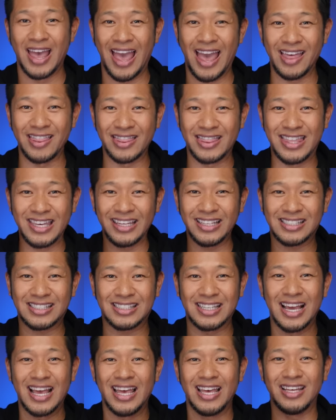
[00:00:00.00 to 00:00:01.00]
and
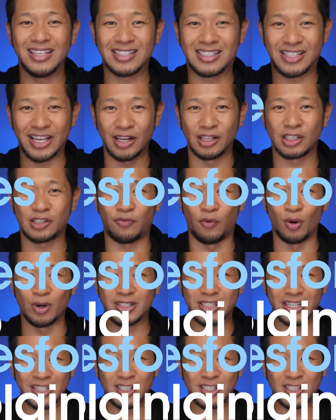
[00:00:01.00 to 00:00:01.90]
this is Salesforce